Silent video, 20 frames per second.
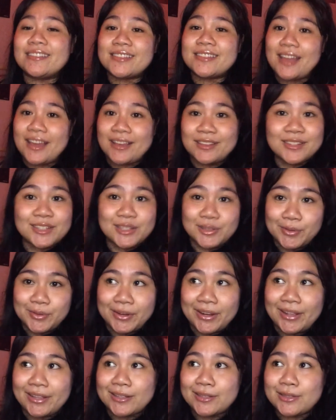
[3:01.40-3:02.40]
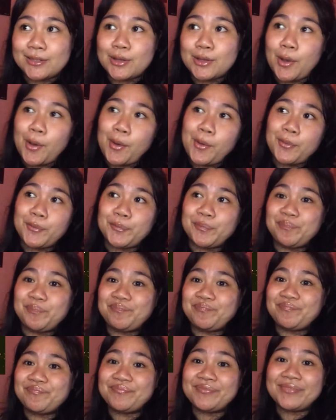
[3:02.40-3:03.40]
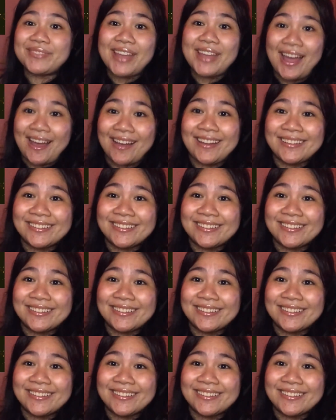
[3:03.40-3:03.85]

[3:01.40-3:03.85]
a student. So yeah,